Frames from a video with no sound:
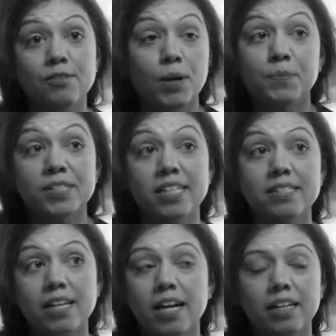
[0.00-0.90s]
it
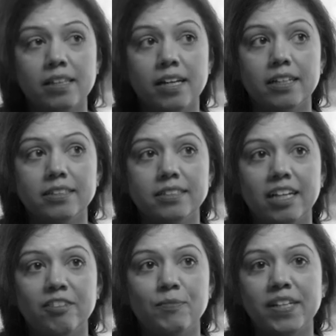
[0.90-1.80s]
represents that
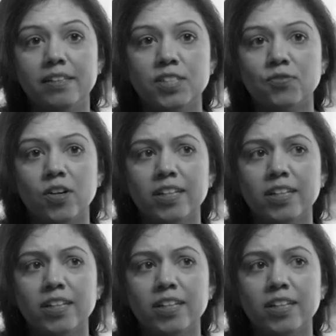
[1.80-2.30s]
I've made it this far.